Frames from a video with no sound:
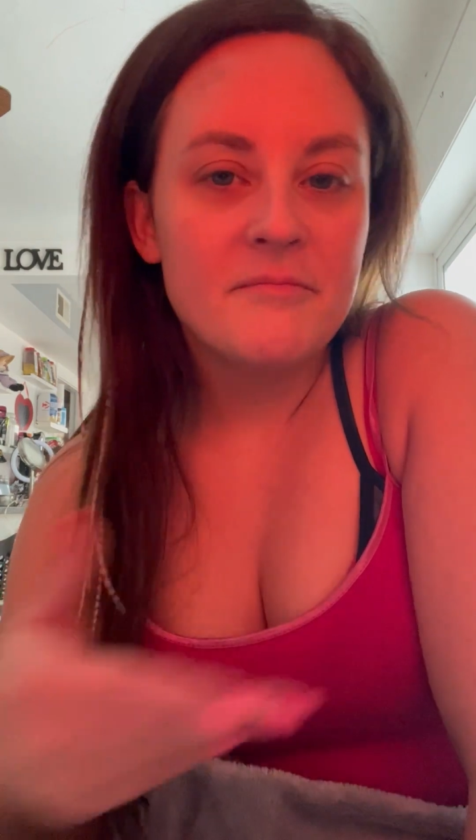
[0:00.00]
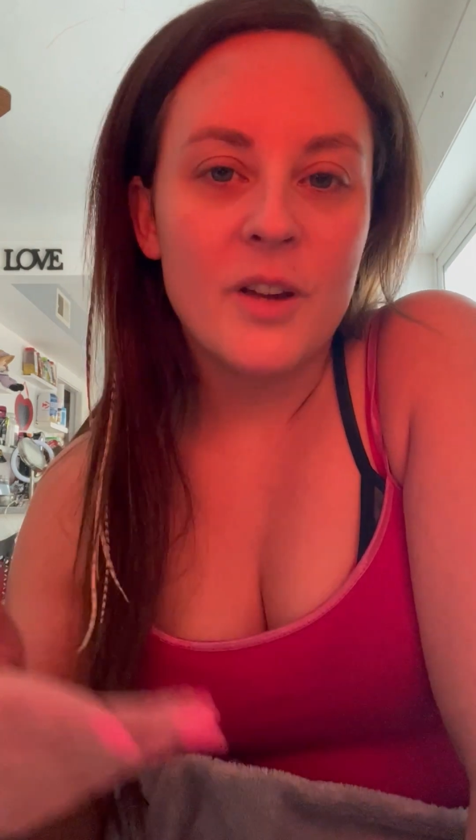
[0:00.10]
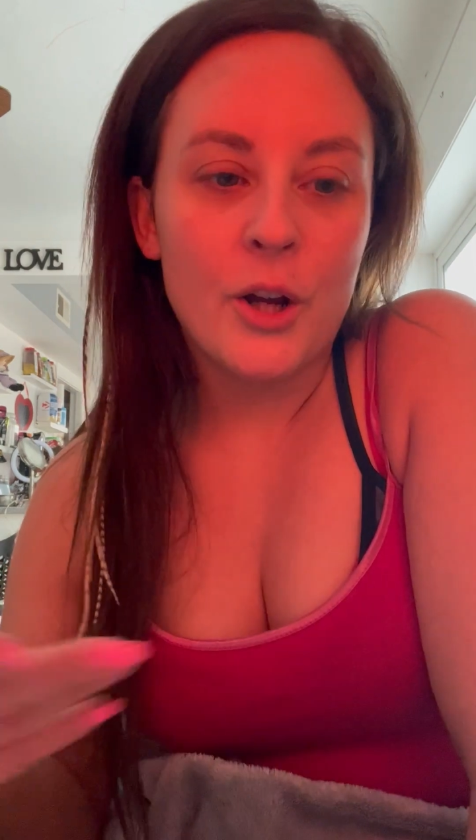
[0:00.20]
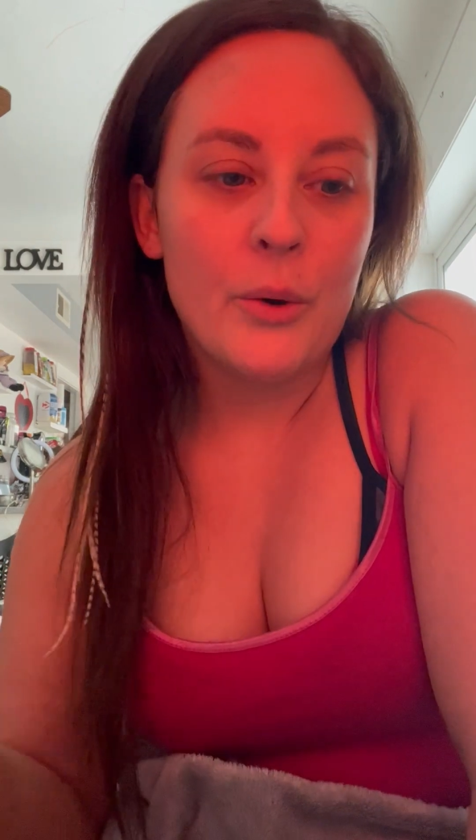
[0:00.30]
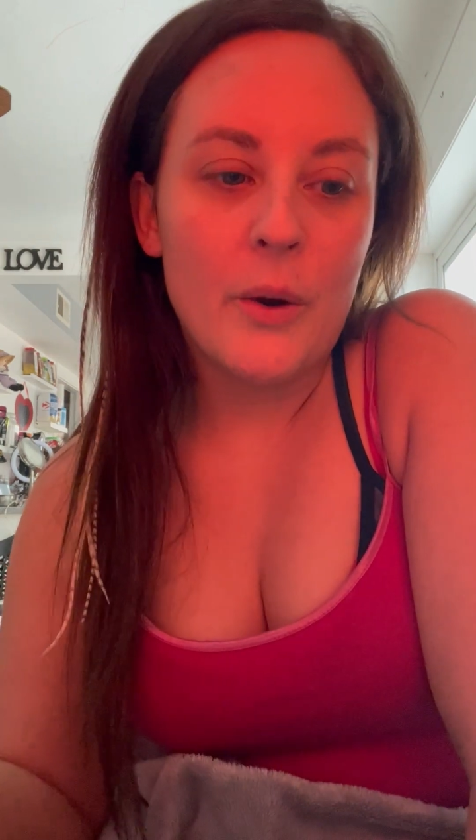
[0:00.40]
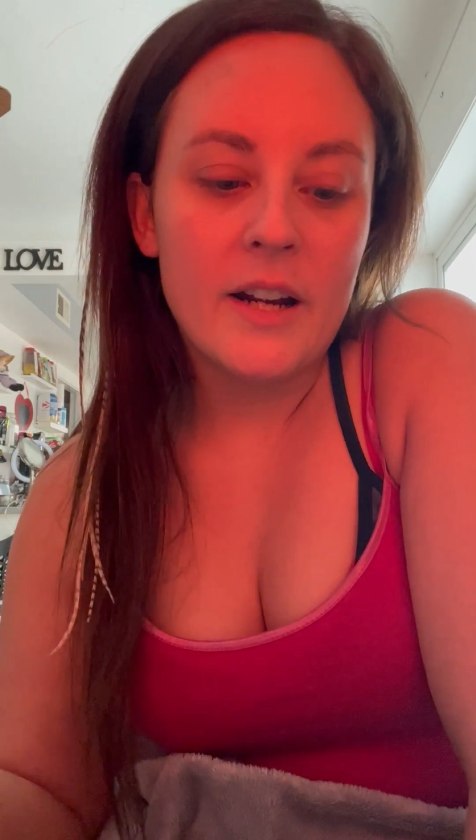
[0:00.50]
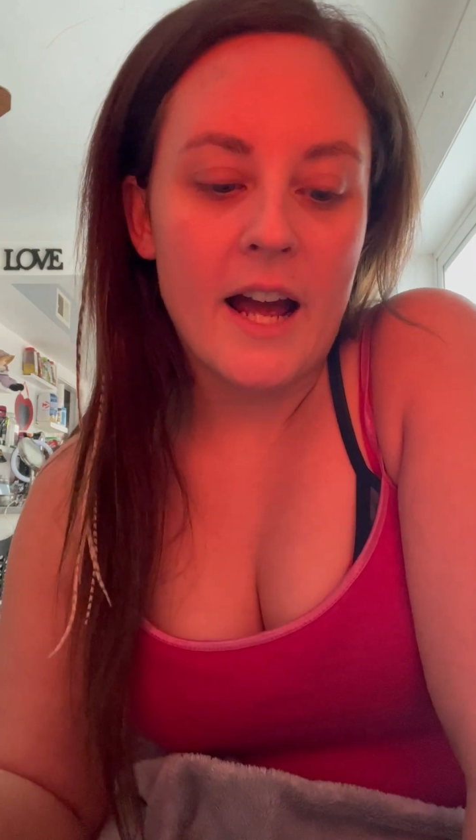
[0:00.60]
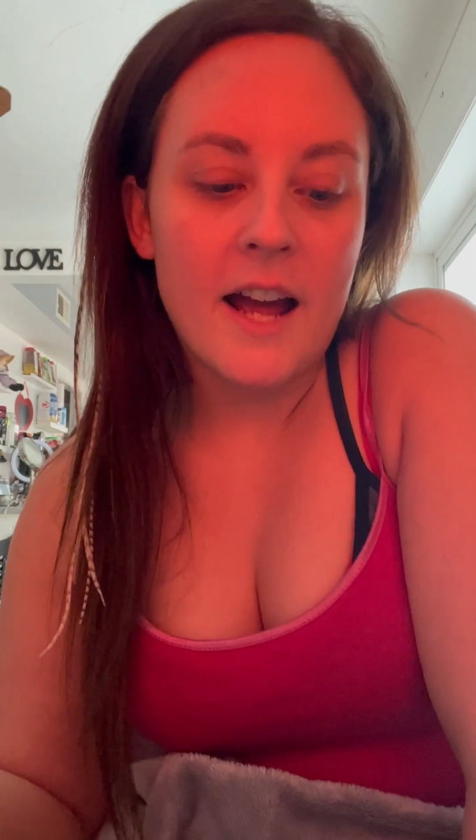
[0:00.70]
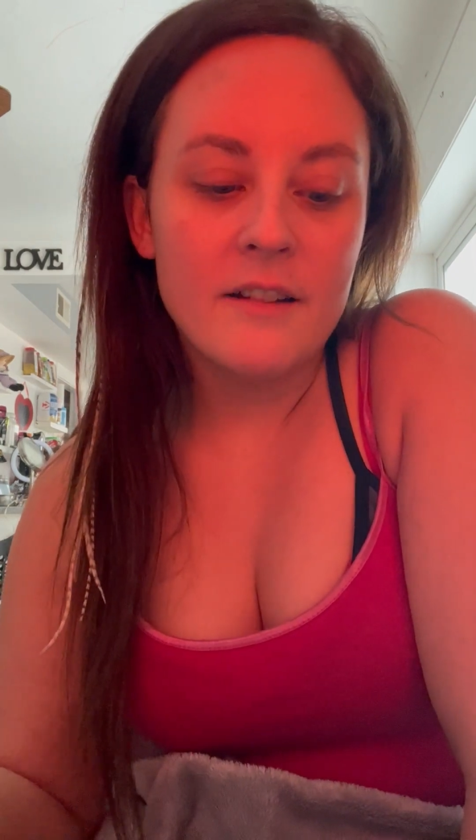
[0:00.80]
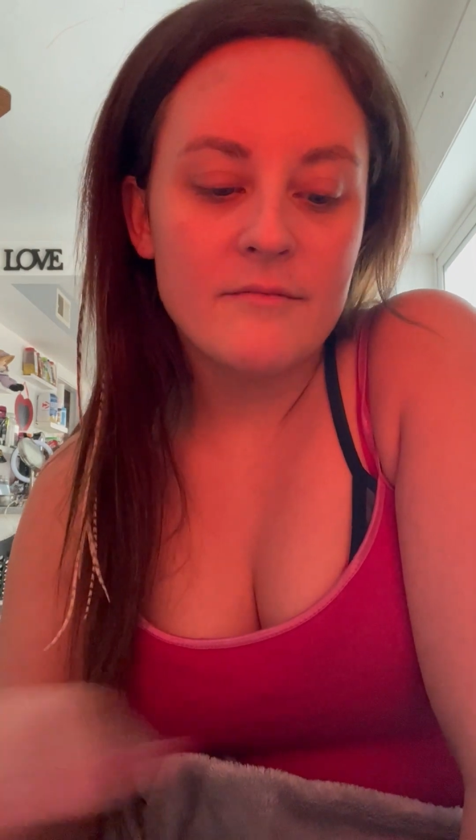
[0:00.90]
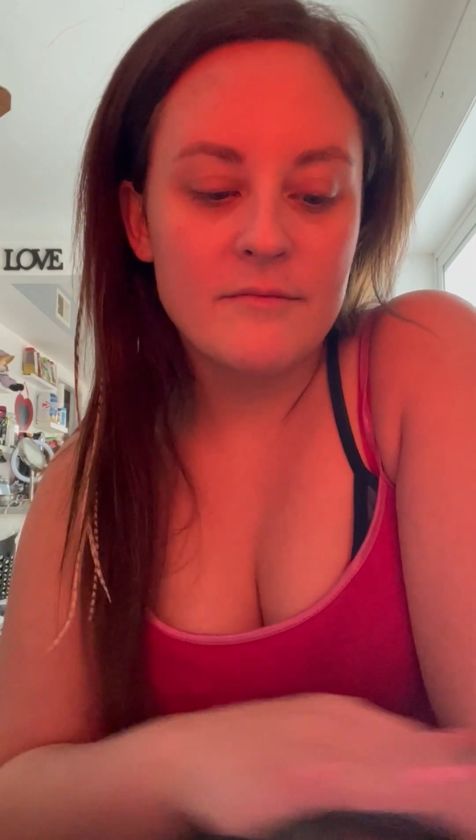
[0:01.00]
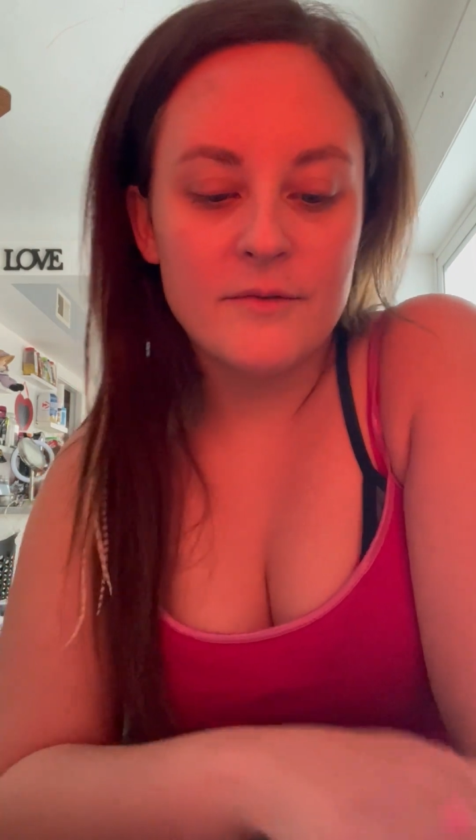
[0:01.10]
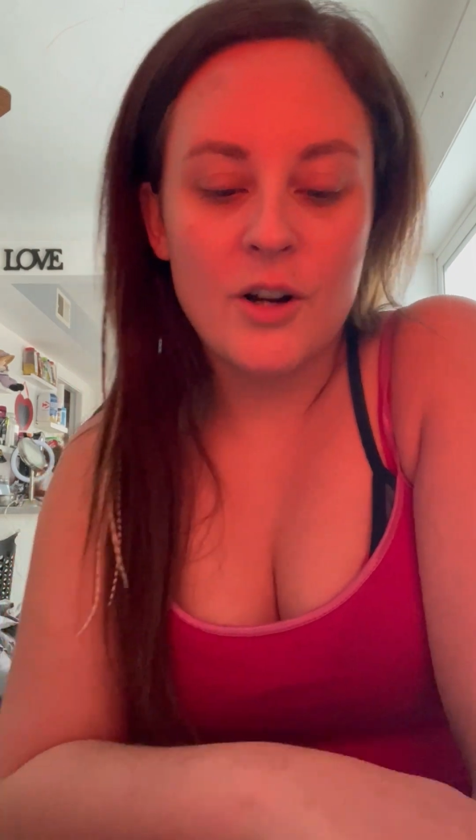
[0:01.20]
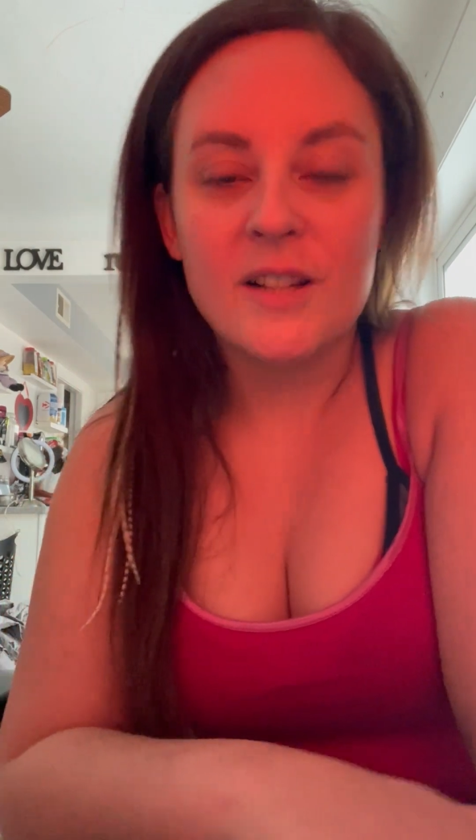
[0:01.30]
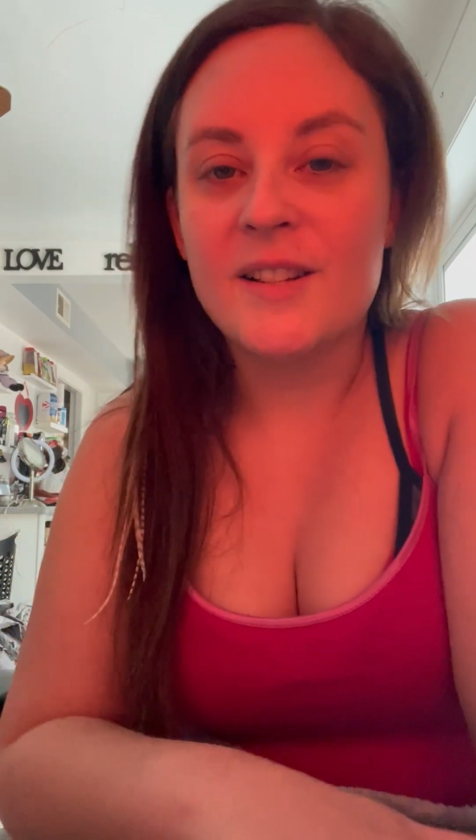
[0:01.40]
you know, whatnot,
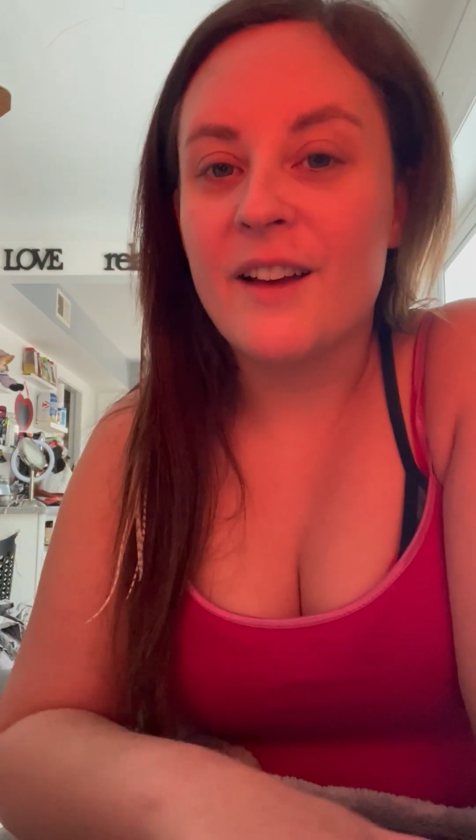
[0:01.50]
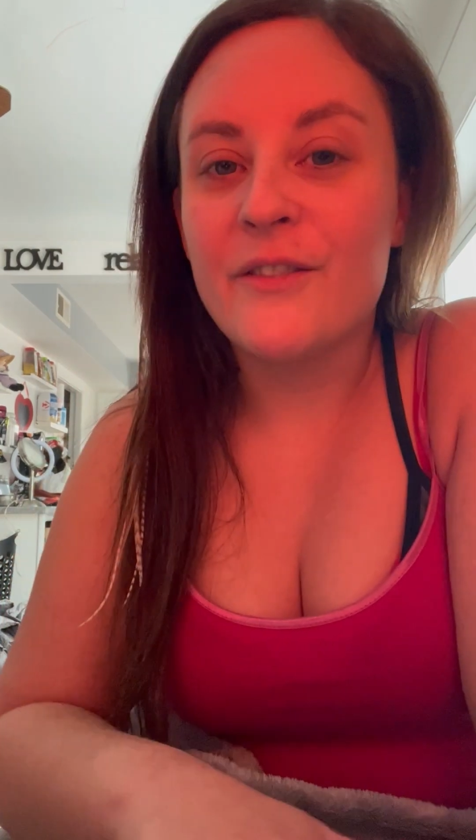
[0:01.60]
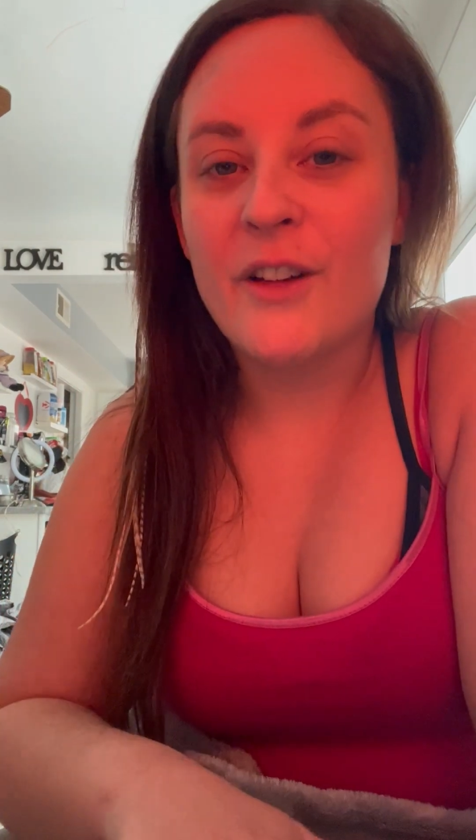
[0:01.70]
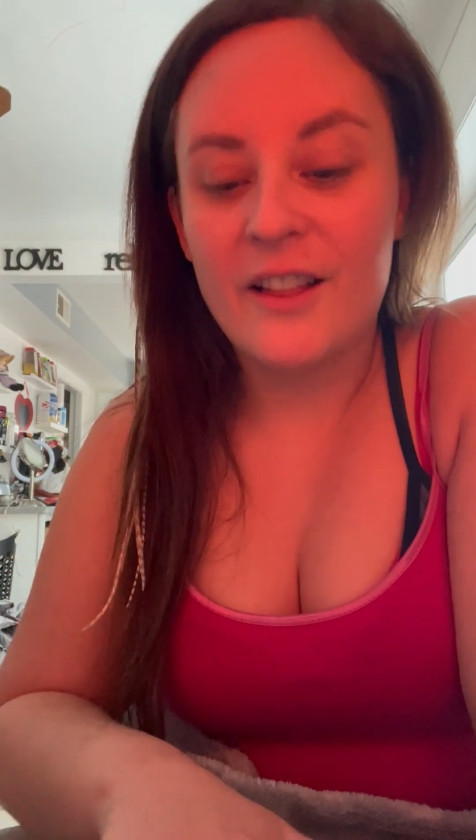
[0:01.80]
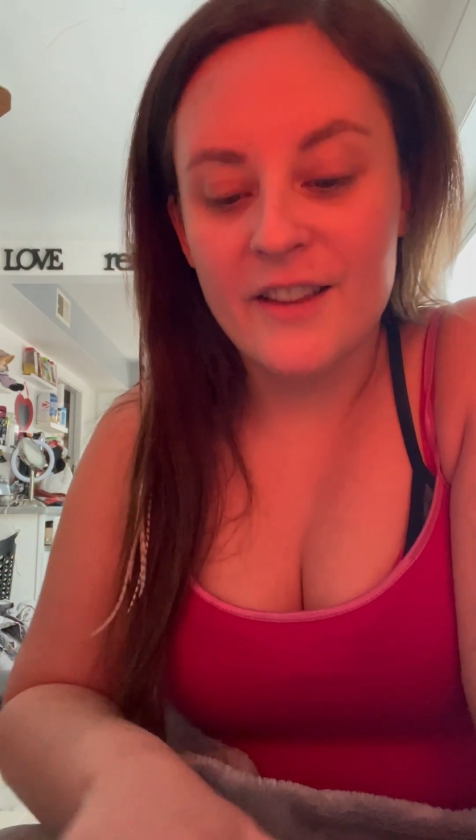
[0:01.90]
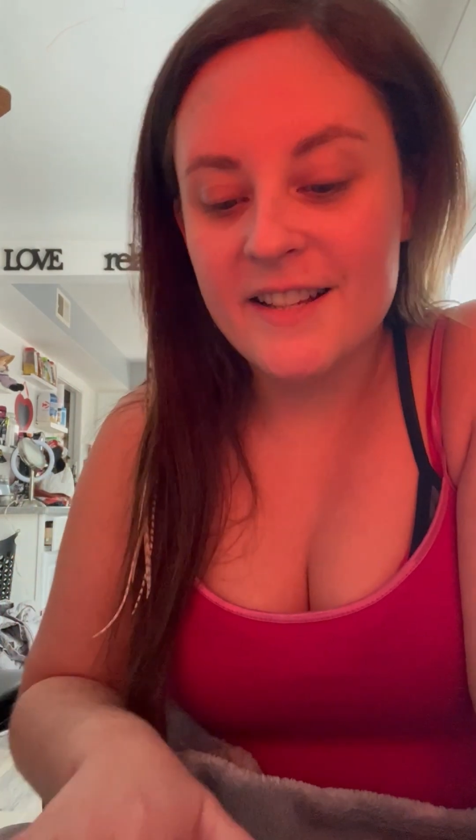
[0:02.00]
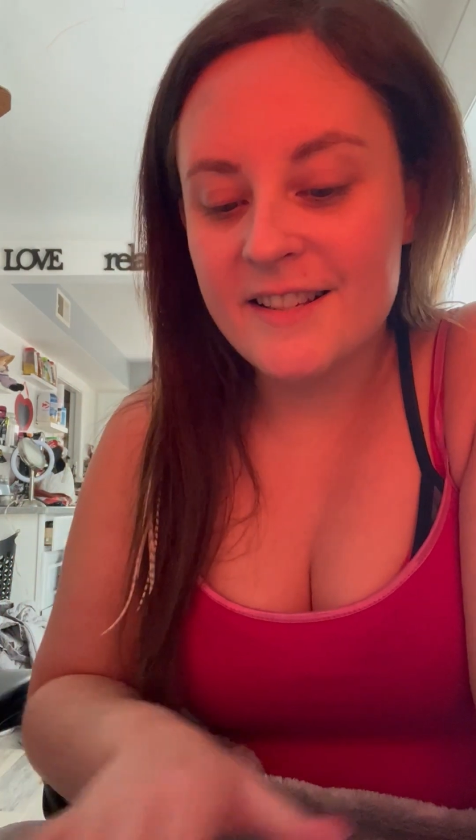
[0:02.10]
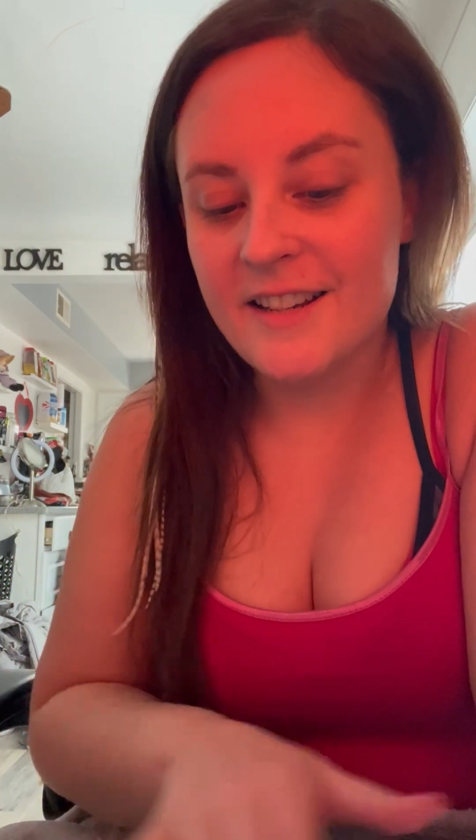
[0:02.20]
crossing out that list